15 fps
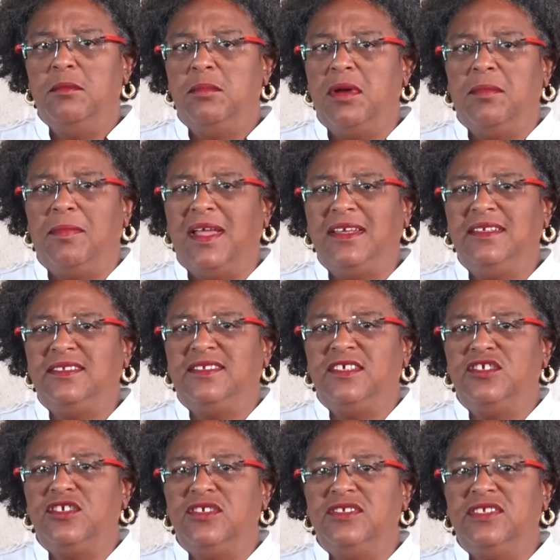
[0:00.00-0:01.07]
but by
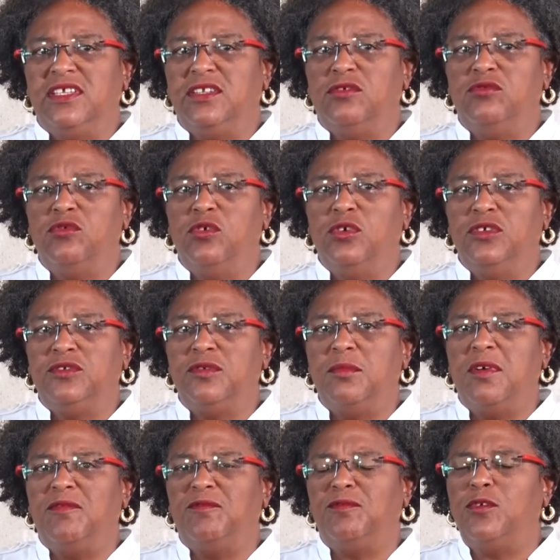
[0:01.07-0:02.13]
decisions that arose from
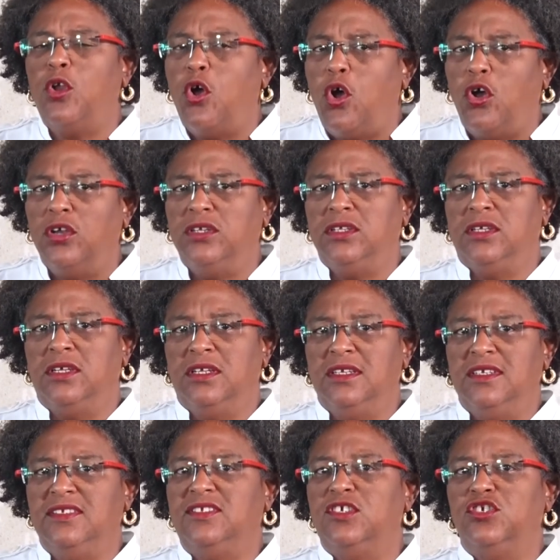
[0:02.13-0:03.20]
a flawed
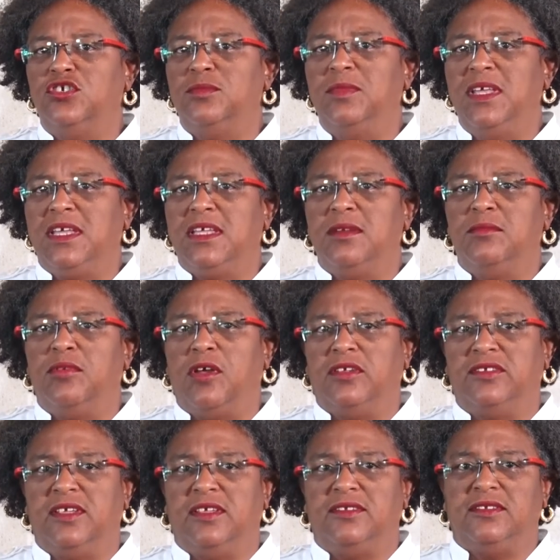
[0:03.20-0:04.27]
decision making
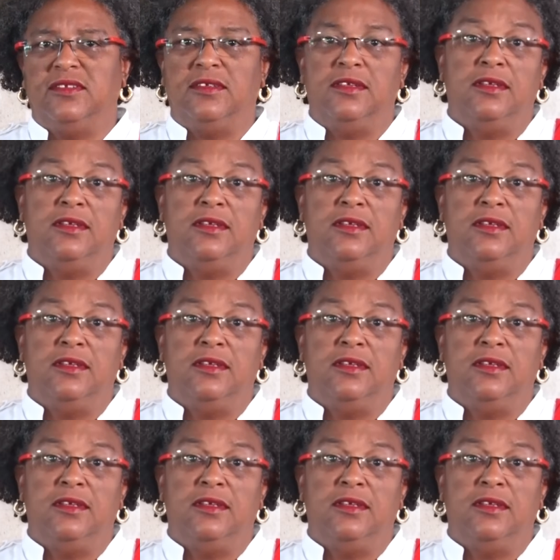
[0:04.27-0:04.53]
process.